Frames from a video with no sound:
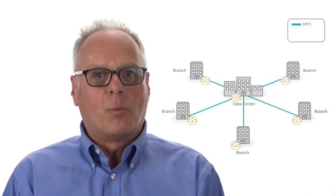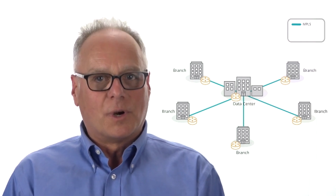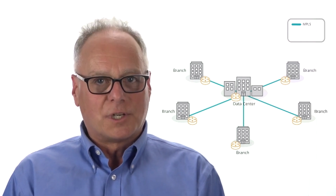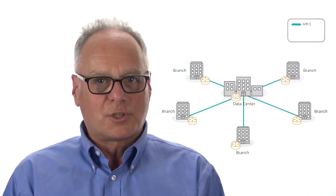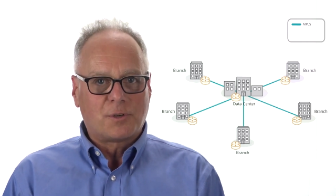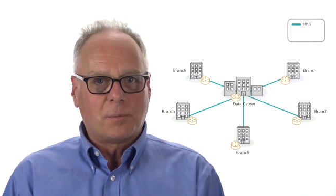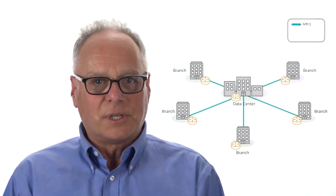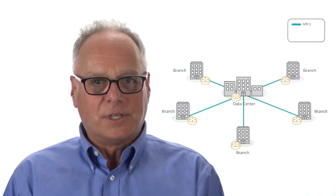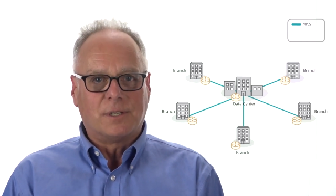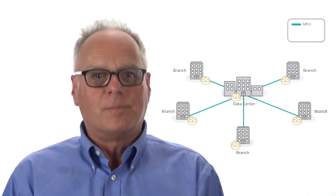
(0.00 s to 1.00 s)
were
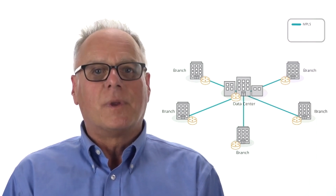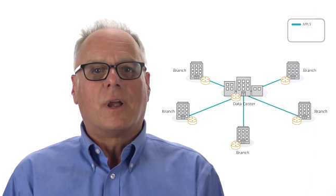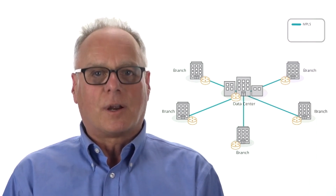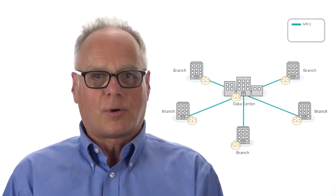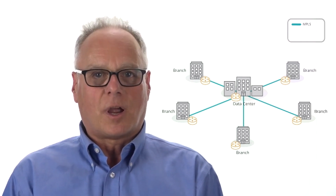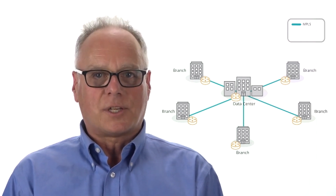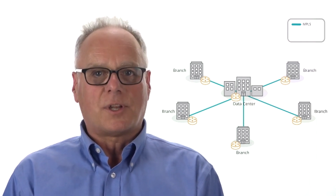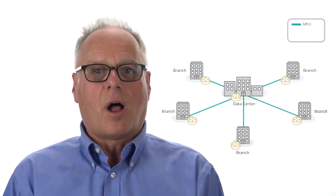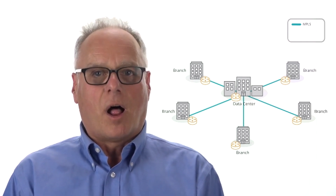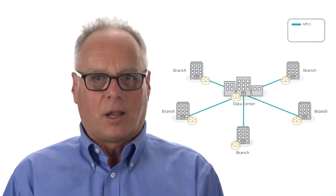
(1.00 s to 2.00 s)
distributed
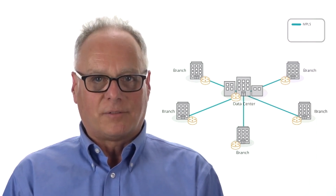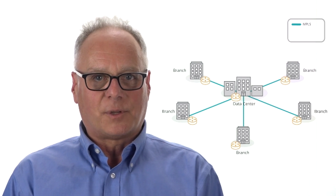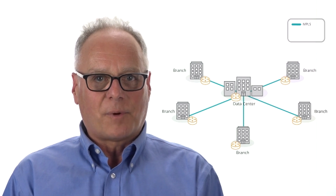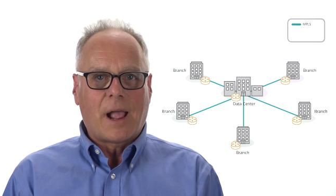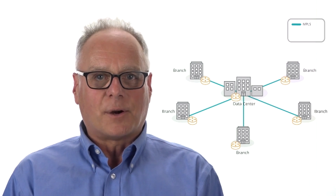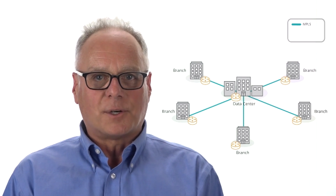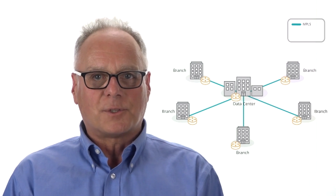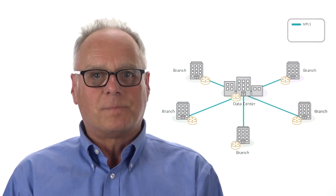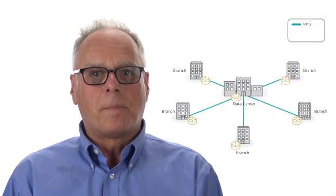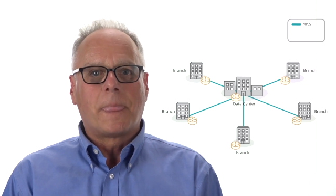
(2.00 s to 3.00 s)
across all of the routers.